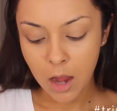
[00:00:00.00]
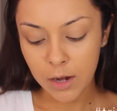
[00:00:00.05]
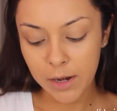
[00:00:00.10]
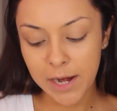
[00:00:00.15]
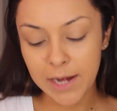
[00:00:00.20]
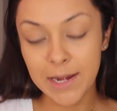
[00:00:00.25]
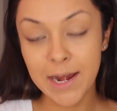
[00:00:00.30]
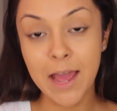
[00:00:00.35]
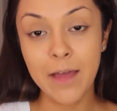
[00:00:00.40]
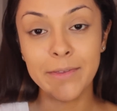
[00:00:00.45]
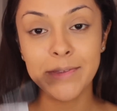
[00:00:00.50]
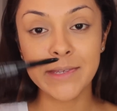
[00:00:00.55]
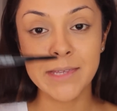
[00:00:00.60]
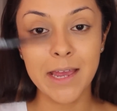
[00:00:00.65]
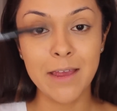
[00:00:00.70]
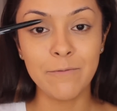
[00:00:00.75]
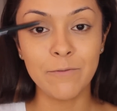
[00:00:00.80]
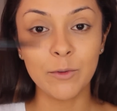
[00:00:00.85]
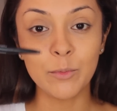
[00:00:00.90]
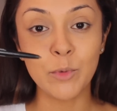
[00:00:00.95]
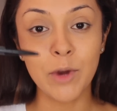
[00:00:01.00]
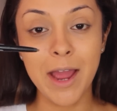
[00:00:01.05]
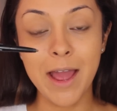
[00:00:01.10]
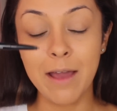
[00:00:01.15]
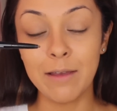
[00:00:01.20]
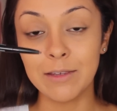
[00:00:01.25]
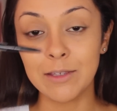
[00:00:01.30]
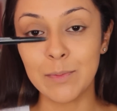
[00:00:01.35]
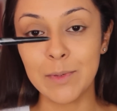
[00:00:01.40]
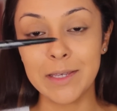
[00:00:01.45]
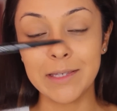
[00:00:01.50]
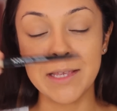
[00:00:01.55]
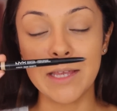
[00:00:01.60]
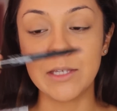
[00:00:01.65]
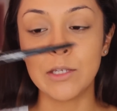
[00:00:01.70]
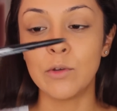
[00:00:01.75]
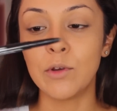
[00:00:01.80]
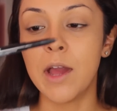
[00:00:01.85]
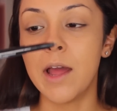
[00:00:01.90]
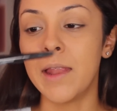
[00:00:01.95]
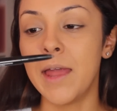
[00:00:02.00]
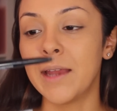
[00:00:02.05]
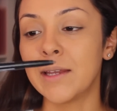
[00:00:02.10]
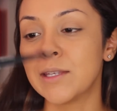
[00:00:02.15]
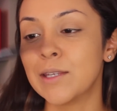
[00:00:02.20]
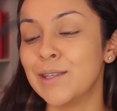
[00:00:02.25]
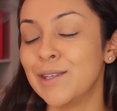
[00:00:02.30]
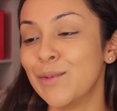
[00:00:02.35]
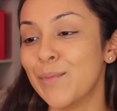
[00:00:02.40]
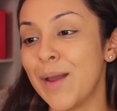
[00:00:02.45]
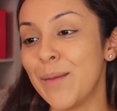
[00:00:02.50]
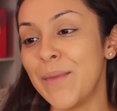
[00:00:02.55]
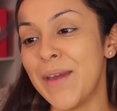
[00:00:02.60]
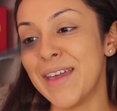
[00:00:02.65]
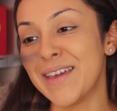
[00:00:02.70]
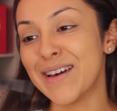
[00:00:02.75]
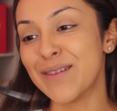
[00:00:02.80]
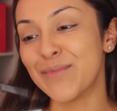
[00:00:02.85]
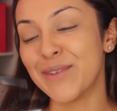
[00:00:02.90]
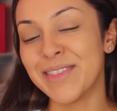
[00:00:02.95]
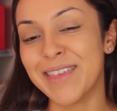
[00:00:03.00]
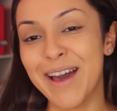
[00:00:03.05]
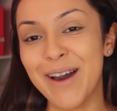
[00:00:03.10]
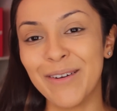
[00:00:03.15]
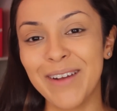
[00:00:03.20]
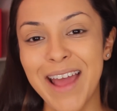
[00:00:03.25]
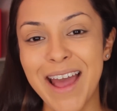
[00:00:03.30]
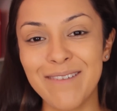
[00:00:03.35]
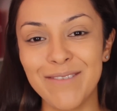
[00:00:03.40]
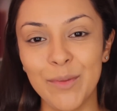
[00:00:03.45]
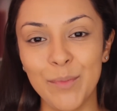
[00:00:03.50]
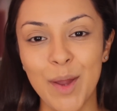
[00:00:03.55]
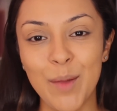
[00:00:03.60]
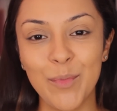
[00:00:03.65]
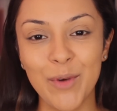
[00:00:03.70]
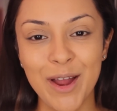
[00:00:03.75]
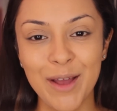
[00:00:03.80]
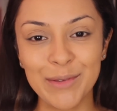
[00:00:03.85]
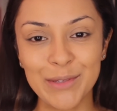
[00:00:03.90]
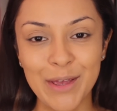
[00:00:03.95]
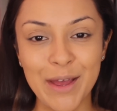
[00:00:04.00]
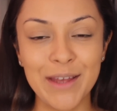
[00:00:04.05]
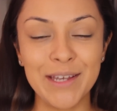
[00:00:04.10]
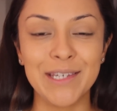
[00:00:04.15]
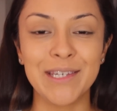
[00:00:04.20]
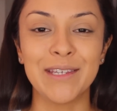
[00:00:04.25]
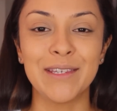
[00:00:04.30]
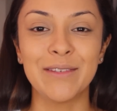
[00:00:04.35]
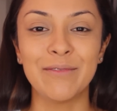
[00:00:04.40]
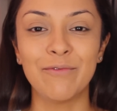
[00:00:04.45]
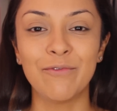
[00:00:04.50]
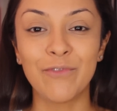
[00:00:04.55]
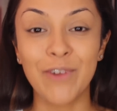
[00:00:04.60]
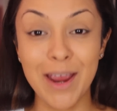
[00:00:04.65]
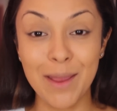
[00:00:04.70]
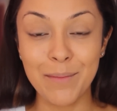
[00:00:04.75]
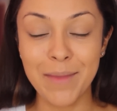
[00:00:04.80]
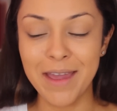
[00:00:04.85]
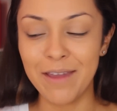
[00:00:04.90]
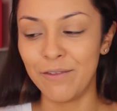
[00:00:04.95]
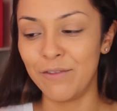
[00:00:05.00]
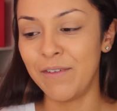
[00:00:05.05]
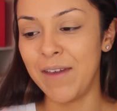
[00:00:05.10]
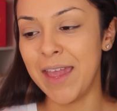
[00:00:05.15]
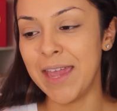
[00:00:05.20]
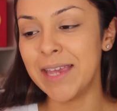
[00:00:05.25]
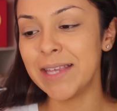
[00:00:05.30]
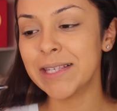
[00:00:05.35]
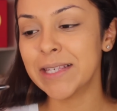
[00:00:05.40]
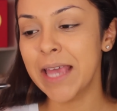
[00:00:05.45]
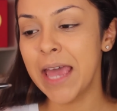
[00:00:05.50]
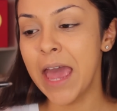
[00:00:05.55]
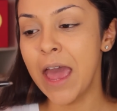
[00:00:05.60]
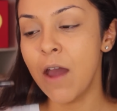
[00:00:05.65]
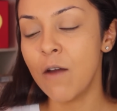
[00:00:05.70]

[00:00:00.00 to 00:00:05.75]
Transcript: Alright, now it's time for brows because I do not like to do my makeup without having my brows on to frame my face.